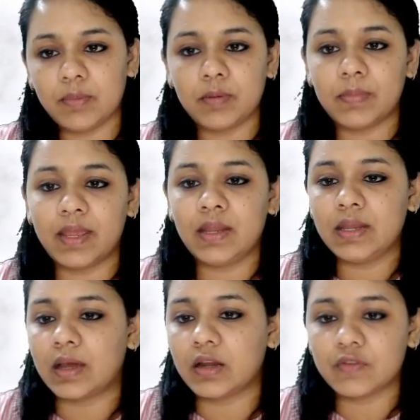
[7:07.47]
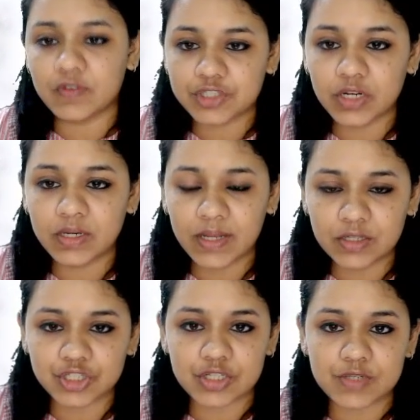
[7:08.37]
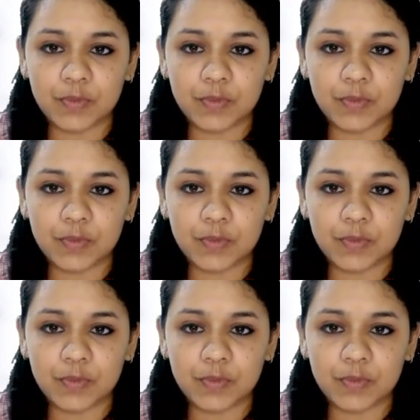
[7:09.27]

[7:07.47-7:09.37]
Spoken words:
in mind artificial intelligence,